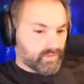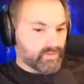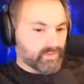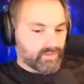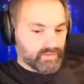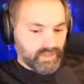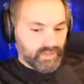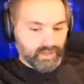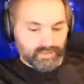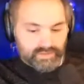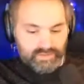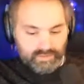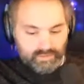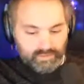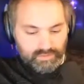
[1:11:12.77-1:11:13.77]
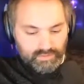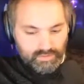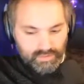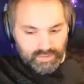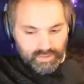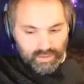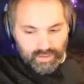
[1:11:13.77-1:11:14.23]
Yeah, I was like, you
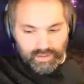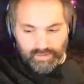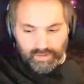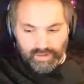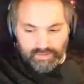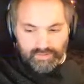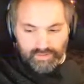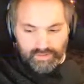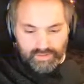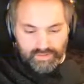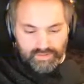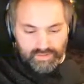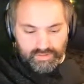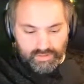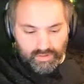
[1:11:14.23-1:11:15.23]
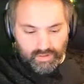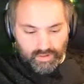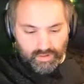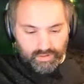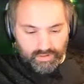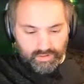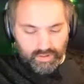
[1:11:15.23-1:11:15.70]
could talk about things that are
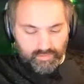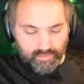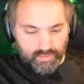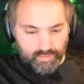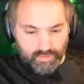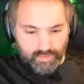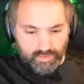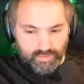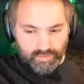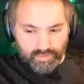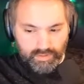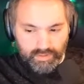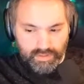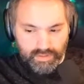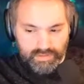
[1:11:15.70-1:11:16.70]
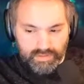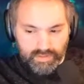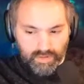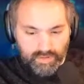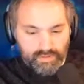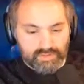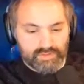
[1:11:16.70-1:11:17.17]
uncomfortable as
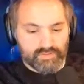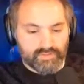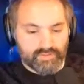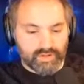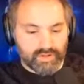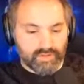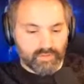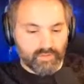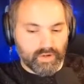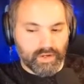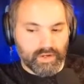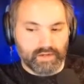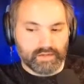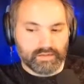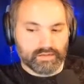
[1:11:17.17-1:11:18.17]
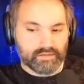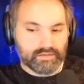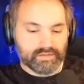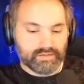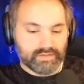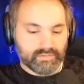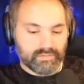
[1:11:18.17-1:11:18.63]
long as you find a way
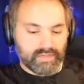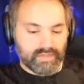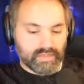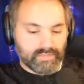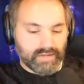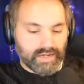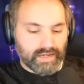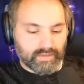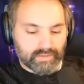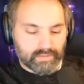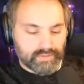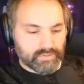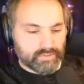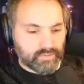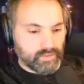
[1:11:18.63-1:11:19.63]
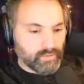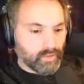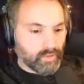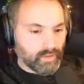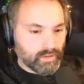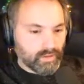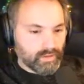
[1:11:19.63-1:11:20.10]
to make it palatable to
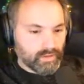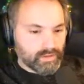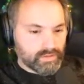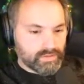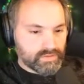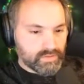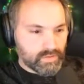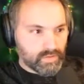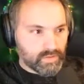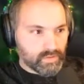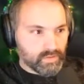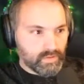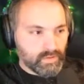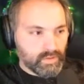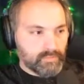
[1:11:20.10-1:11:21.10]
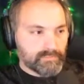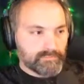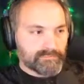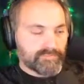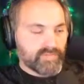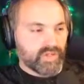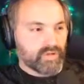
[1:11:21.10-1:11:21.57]
people. And so,
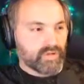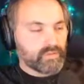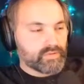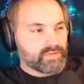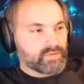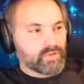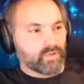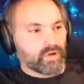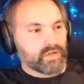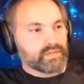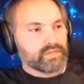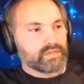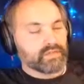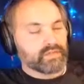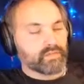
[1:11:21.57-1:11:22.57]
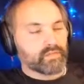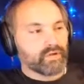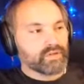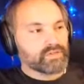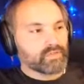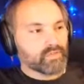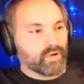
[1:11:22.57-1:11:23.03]
that was the core idea. I
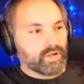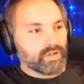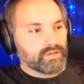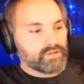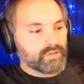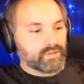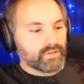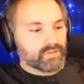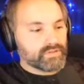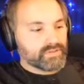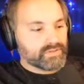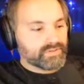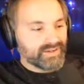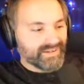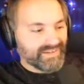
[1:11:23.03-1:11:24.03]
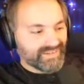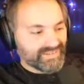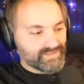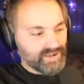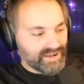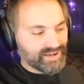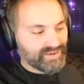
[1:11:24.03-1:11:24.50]
wanted to write jokes
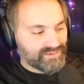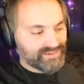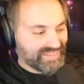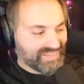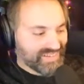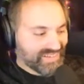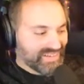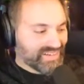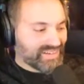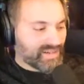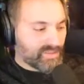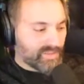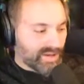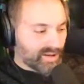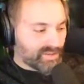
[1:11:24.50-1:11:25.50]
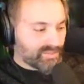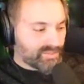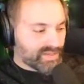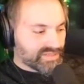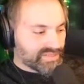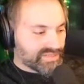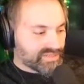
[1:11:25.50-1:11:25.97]
about
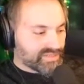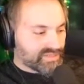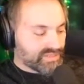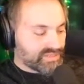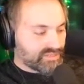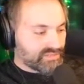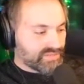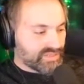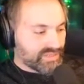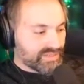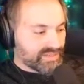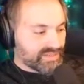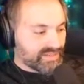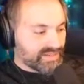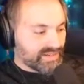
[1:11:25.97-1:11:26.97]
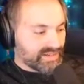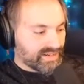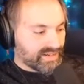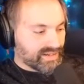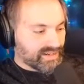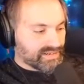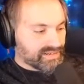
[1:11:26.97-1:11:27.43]
muscular dystrophy.
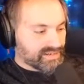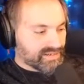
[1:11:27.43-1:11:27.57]
And